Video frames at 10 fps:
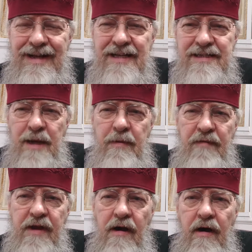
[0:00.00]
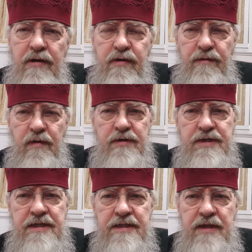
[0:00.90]
some of the
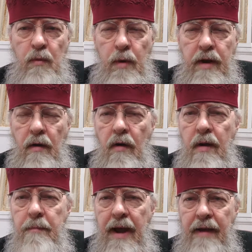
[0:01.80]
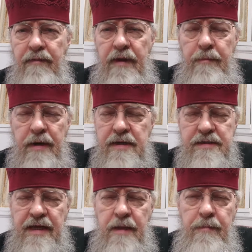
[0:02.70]
controversies that went on back then because
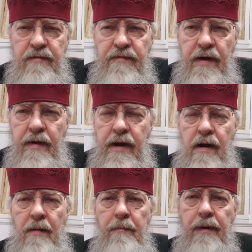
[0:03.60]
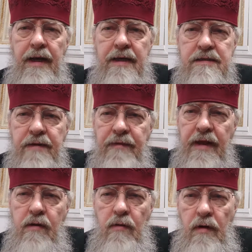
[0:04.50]
they can be very complex and
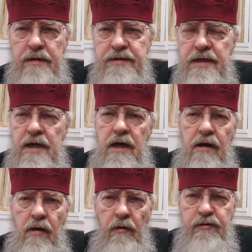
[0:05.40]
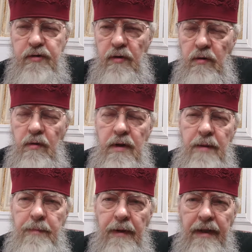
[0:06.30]
they cross cultural,
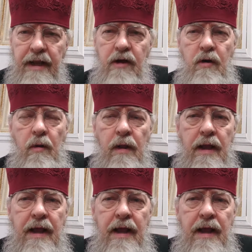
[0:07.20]
political,